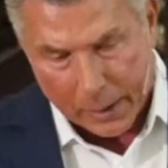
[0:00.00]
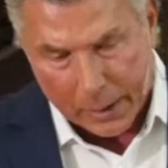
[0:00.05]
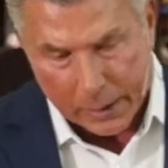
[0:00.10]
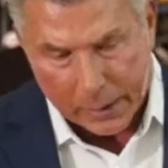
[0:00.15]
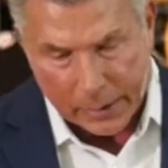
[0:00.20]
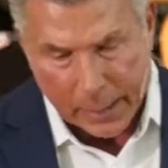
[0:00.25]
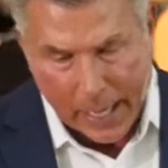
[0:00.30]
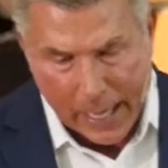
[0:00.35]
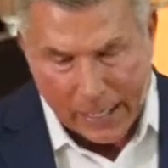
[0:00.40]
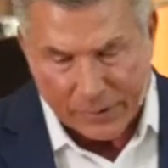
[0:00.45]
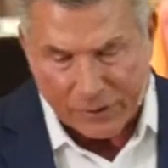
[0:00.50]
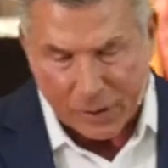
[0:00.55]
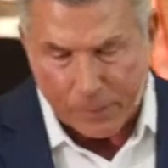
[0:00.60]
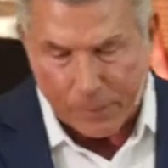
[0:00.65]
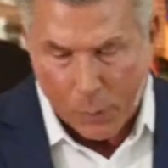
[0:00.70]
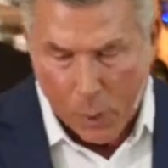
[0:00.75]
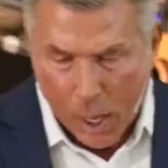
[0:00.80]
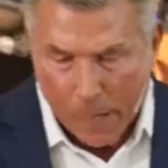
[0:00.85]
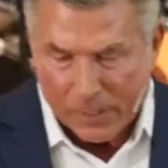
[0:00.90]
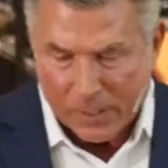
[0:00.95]
He has a
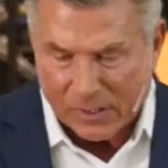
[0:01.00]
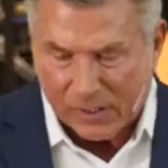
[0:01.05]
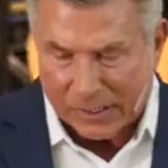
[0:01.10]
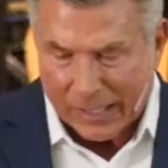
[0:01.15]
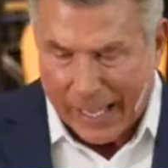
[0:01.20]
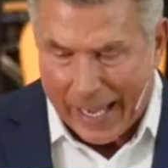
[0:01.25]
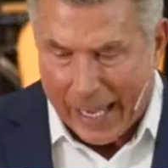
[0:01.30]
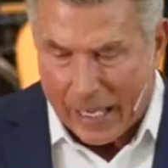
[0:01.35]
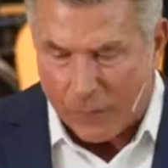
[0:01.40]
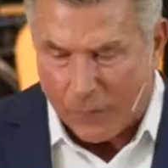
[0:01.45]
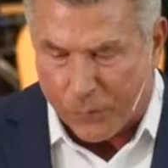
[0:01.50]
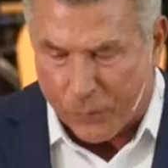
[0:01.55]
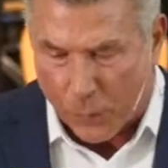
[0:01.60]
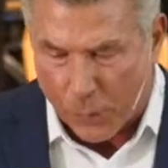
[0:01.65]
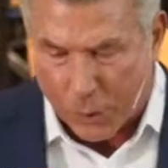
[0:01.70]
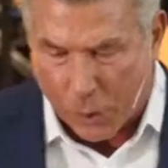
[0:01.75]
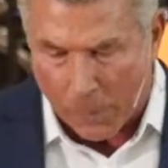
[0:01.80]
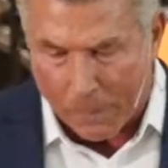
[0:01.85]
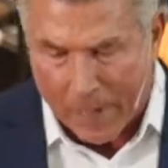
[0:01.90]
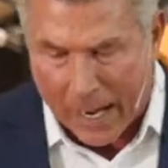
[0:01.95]
promised land
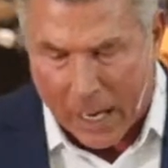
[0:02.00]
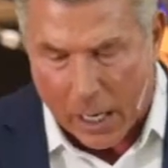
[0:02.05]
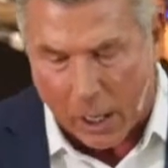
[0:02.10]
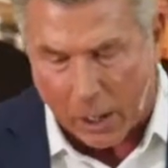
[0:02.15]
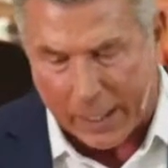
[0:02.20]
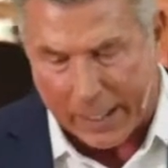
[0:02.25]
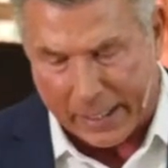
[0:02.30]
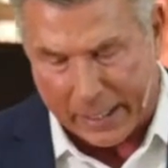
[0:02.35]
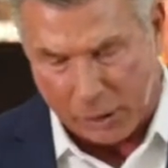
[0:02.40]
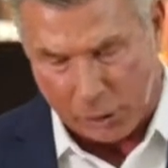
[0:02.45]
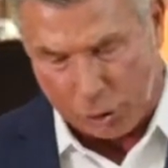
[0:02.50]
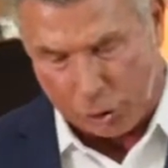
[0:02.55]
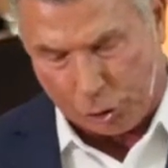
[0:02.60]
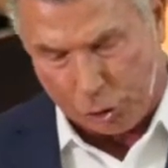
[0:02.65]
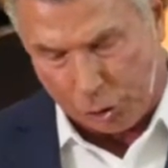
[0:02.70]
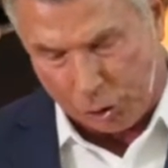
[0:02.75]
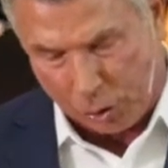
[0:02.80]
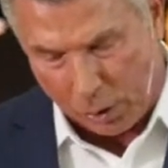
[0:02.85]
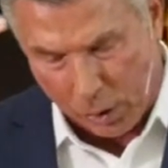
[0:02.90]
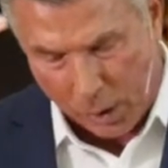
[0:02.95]
for your
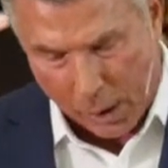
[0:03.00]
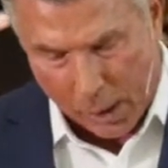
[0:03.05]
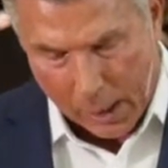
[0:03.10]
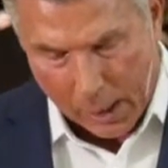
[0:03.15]
marriage,